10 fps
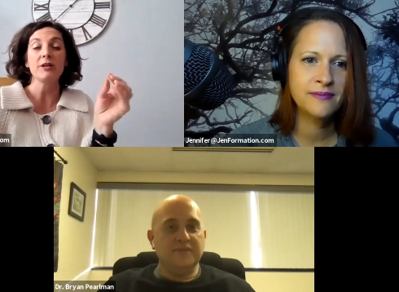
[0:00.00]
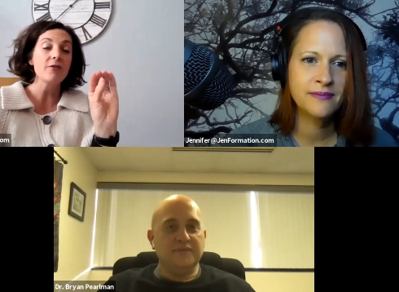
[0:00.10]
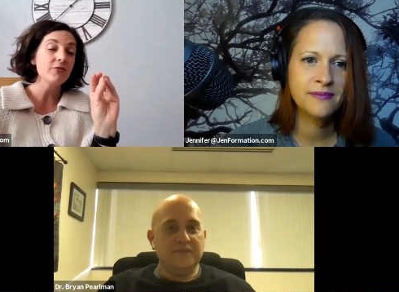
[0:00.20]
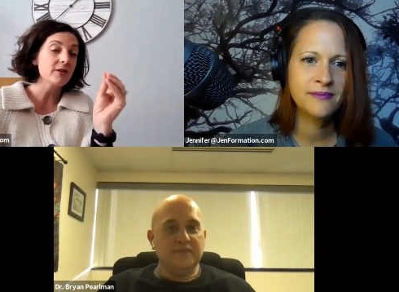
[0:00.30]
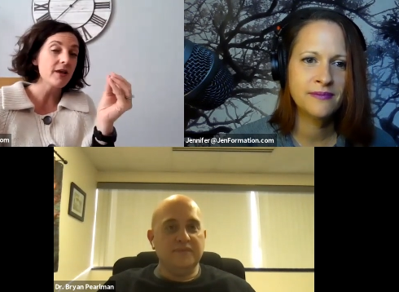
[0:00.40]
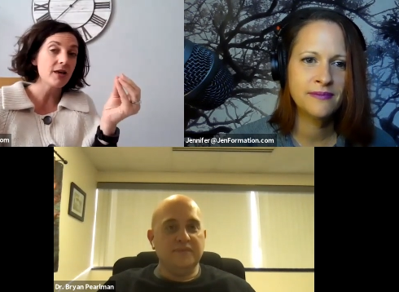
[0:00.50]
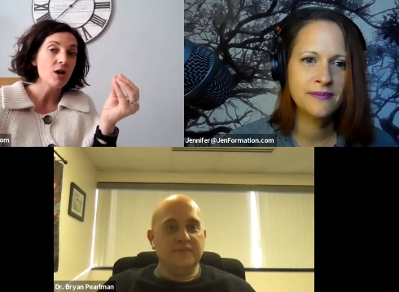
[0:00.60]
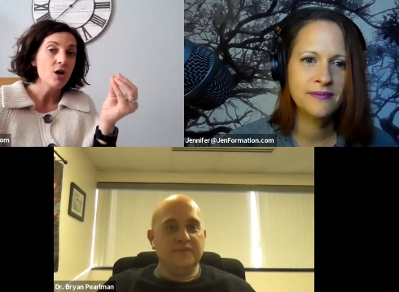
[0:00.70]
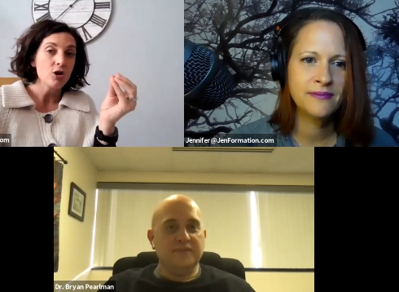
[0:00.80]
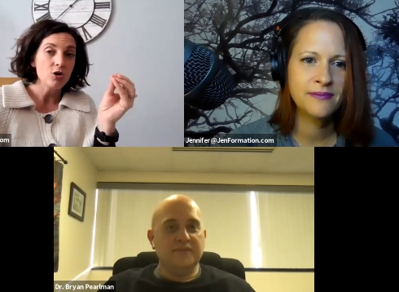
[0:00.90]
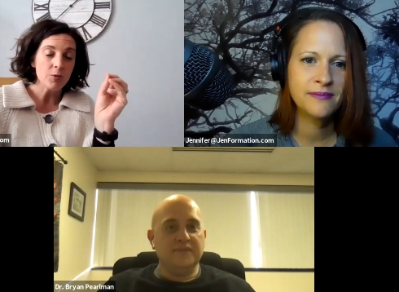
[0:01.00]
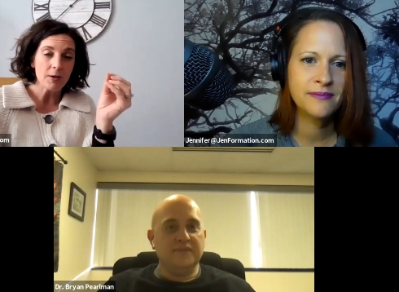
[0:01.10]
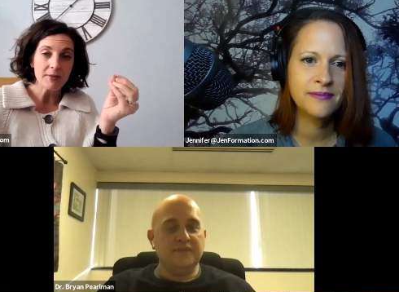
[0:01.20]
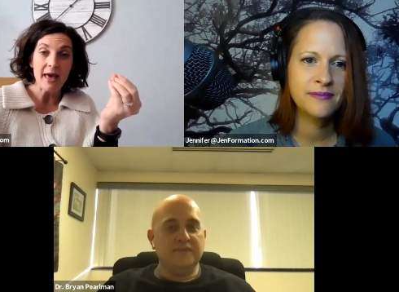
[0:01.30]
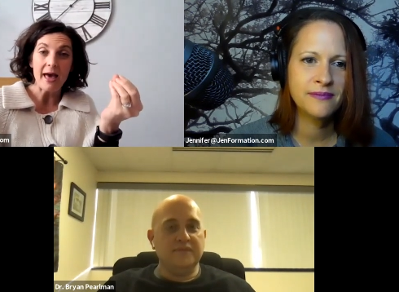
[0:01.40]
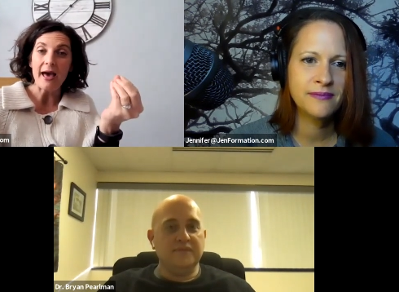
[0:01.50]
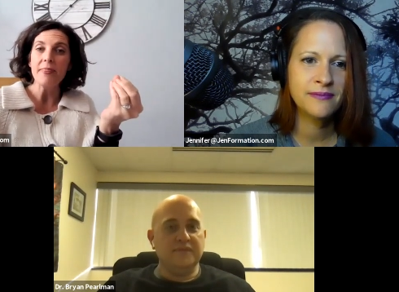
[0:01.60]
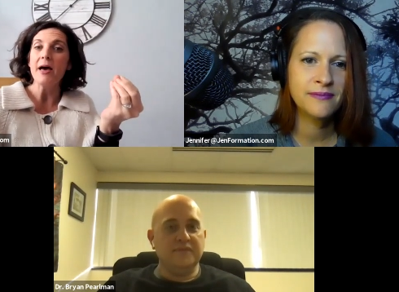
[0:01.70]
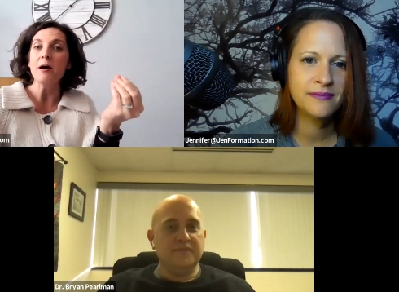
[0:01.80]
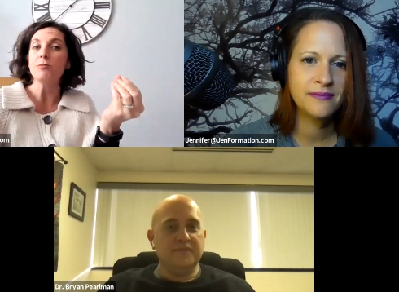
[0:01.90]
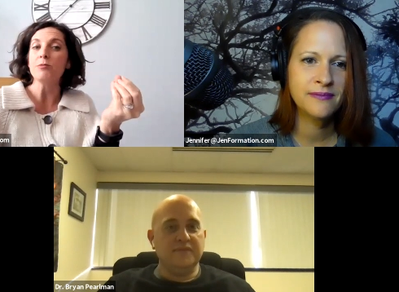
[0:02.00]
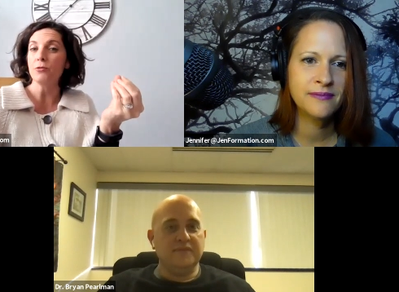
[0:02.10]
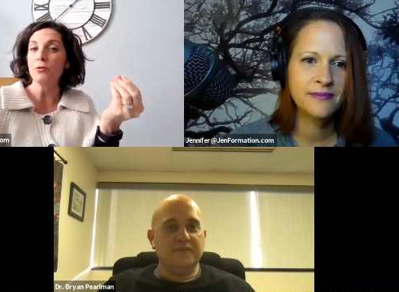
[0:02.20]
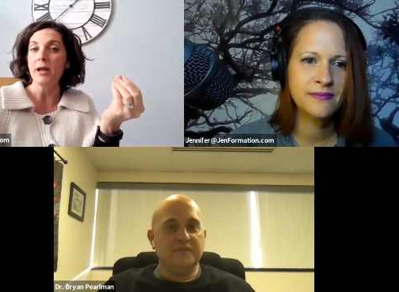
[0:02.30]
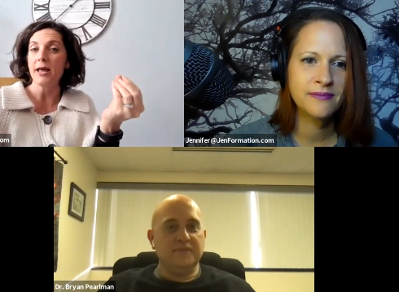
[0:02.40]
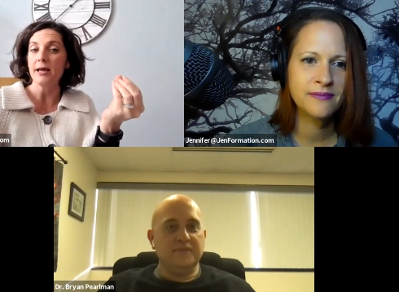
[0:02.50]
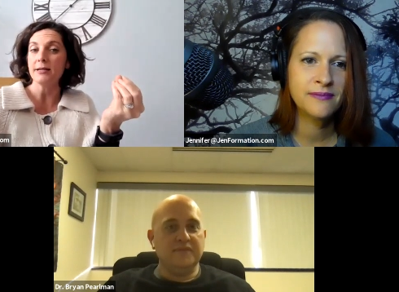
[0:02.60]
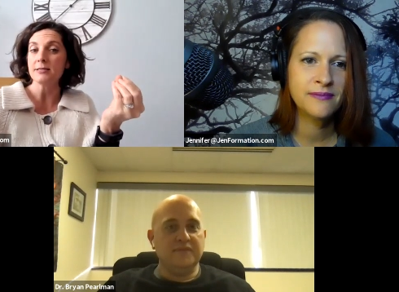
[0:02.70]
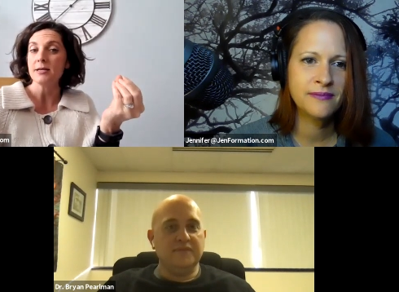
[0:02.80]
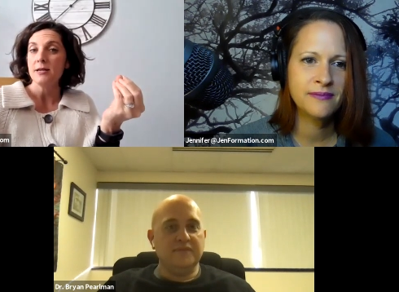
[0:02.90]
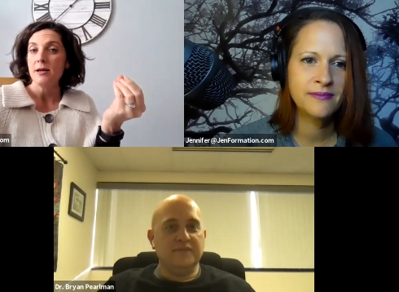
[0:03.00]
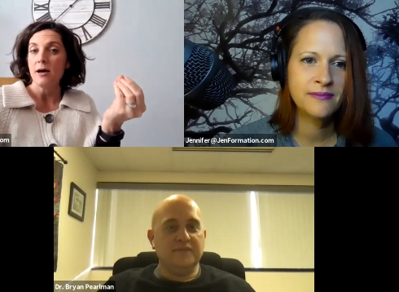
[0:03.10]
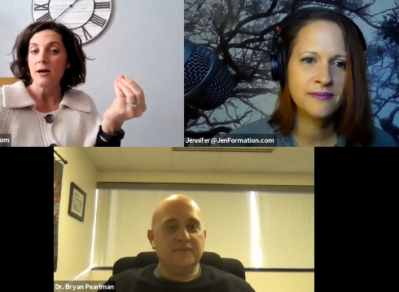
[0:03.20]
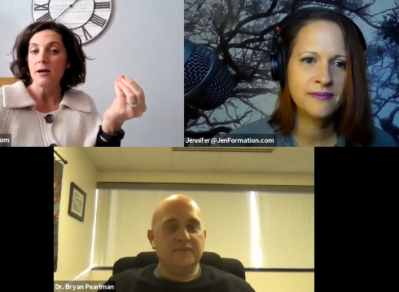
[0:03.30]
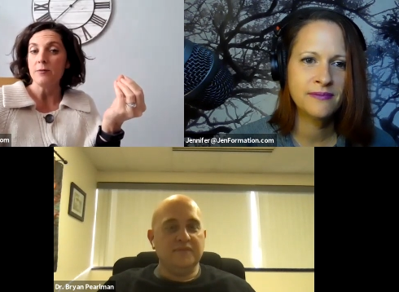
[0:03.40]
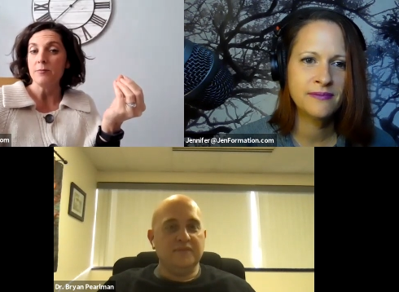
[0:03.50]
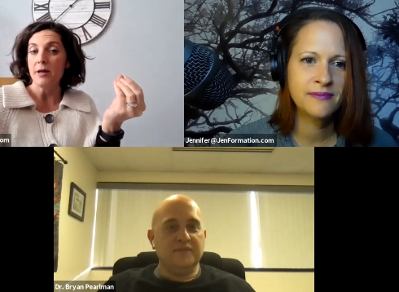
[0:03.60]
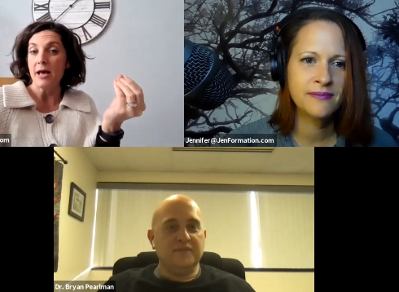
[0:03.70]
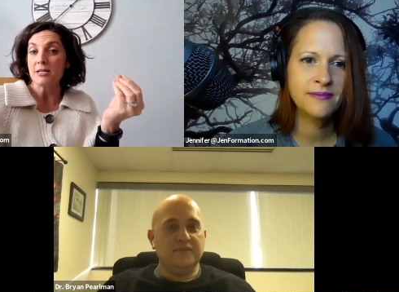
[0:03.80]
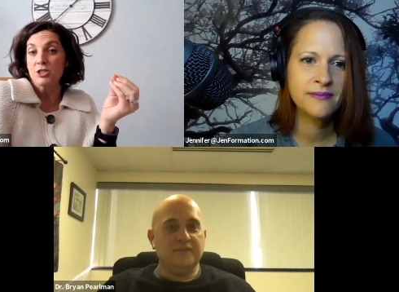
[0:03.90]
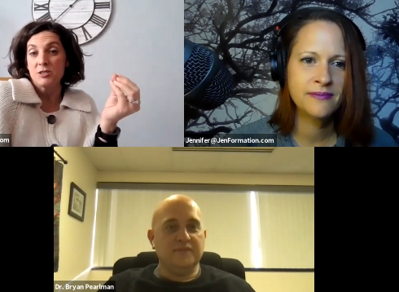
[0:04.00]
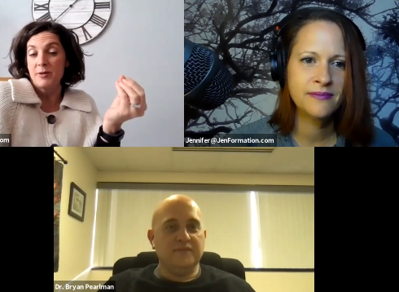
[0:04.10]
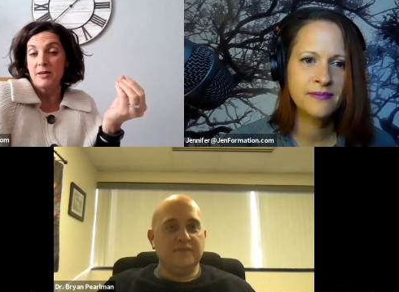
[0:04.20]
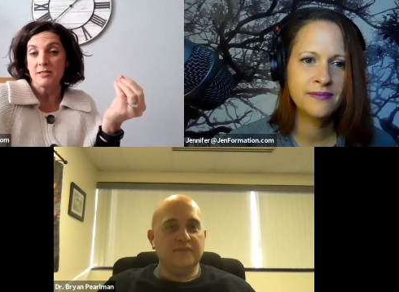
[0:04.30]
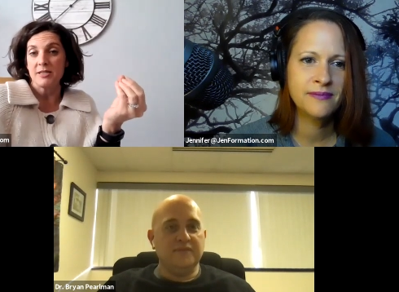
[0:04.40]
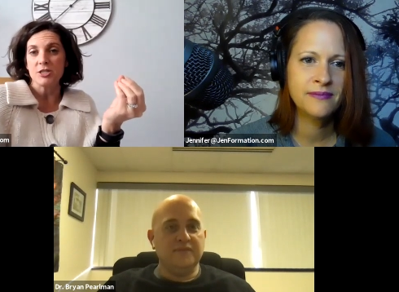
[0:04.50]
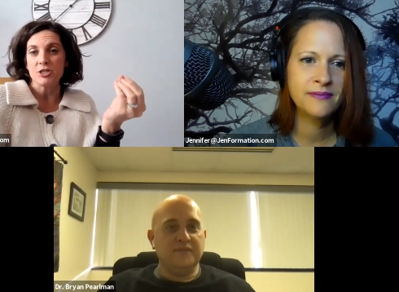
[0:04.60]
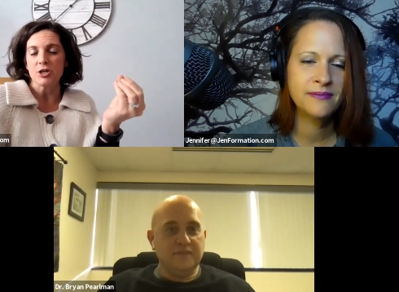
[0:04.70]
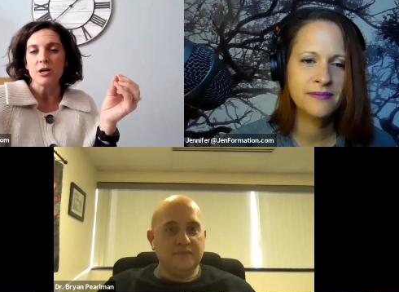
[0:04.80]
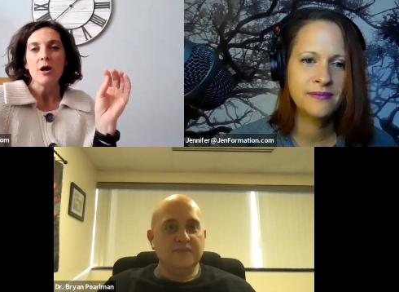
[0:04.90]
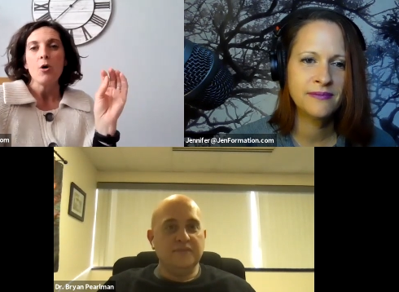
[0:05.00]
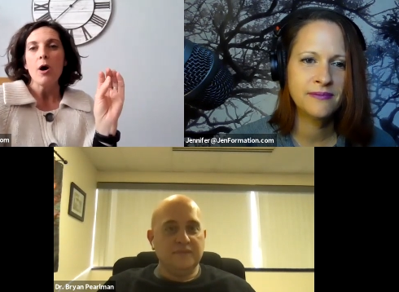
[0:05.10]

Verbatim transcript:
Speaker 1: I feel like you probably had that beforehand um, at just being a teacher.